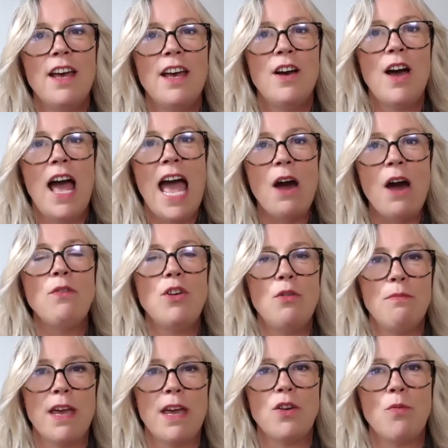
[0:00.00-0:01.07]
how you
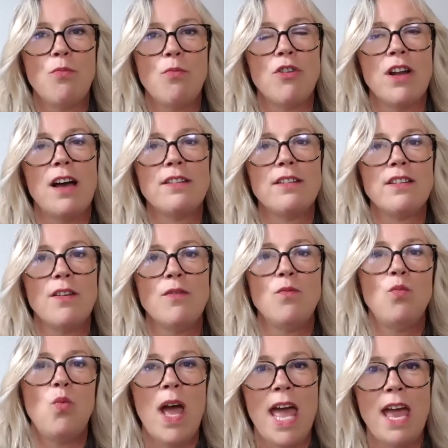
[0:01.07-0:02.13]
make your product
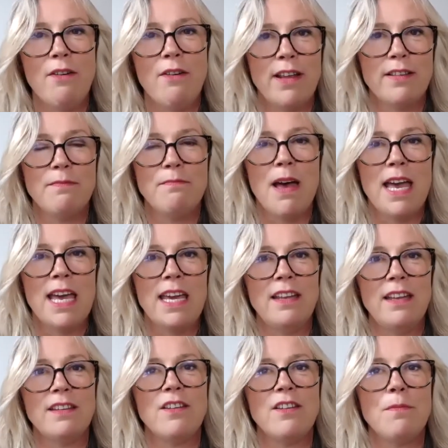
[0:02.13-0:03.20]
and where it's
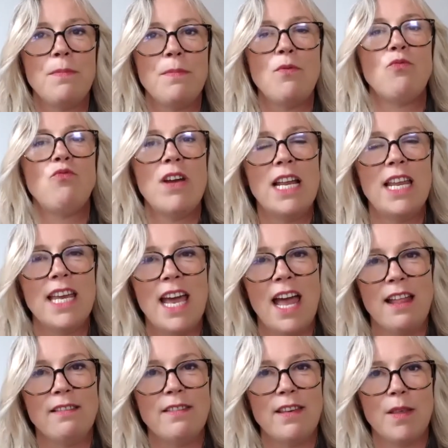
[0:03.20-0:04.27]
made, so that people really
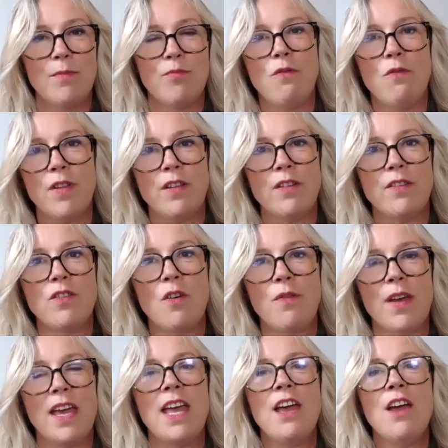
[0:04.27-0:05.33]
can see the provenance of
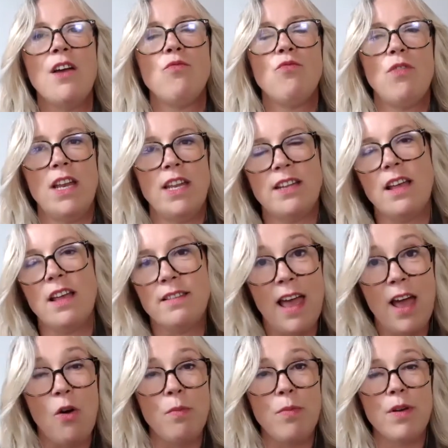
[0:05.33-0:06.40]
it, really does
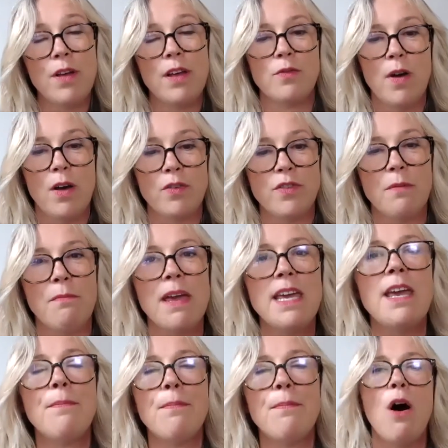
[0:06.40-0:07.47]
help as well. So
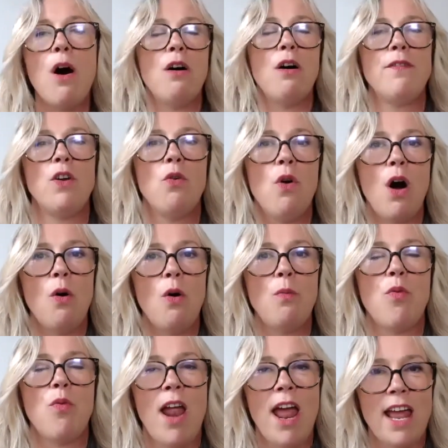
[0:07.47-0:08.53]
make it part of your whole
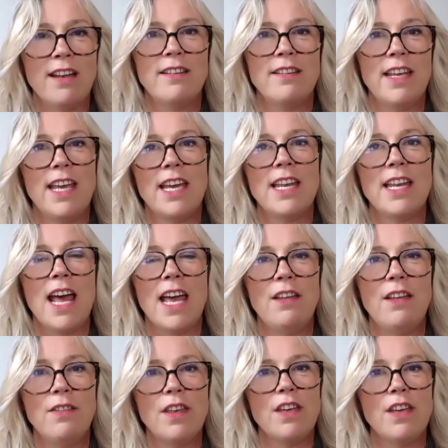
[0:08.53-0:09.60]
brand
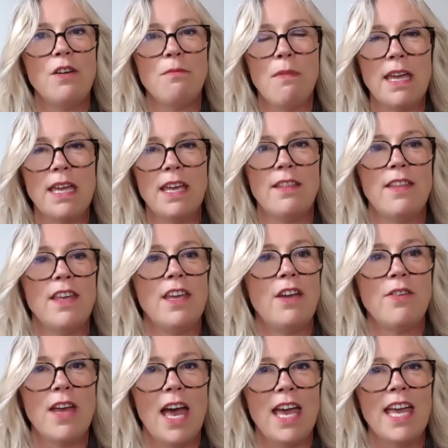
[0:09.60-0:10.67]
DNA that you make in the
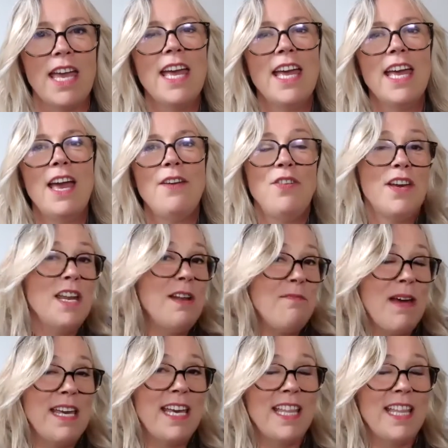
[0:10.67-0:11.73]
UK. If you're going to
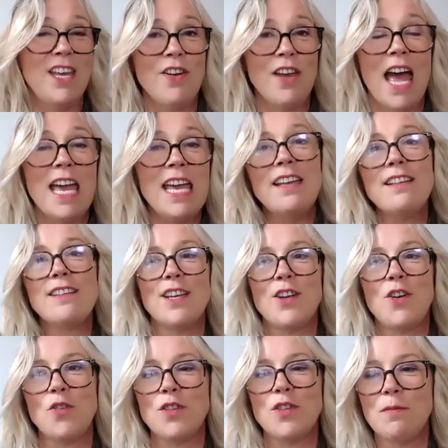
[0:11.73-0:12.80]
make in the UK, it's going to
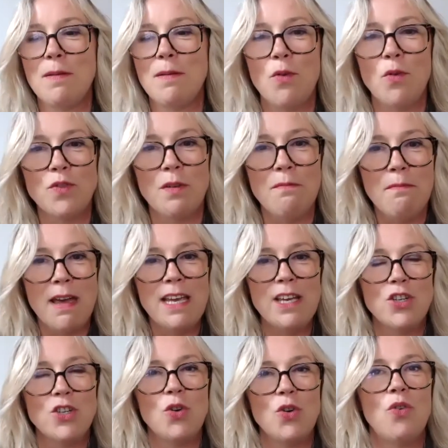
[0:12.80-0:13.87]
cost a bit more, so make
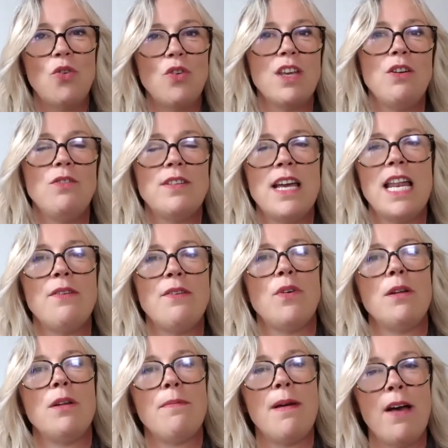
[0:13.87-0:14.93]
sure you tell
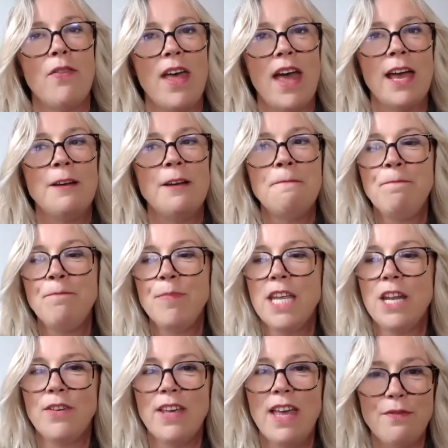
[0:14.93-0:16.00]
everyone about that. You
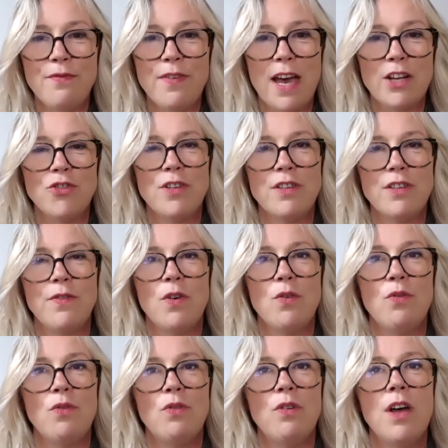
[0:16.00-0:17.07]
know, get factories of
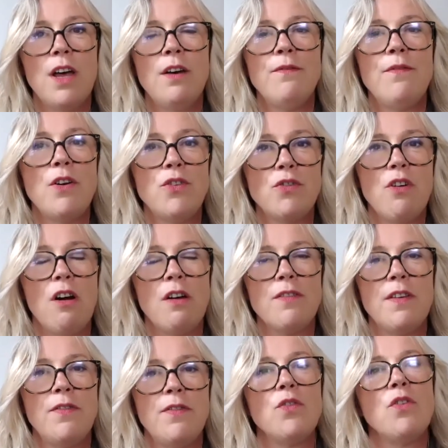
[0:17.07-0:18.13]
your
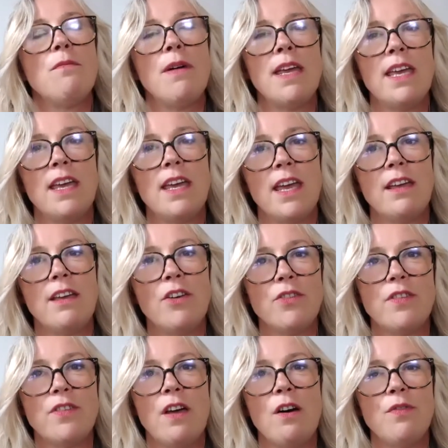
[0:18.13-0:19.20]
photographs if you're not making it
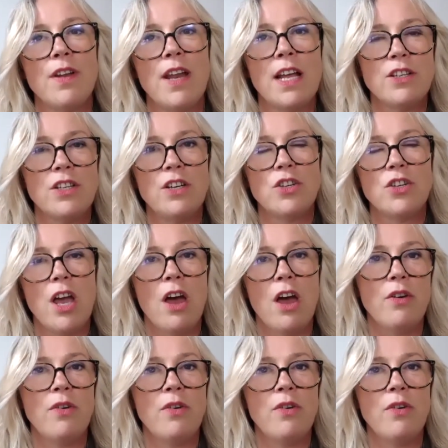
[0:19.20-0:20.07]
yourself, and actually show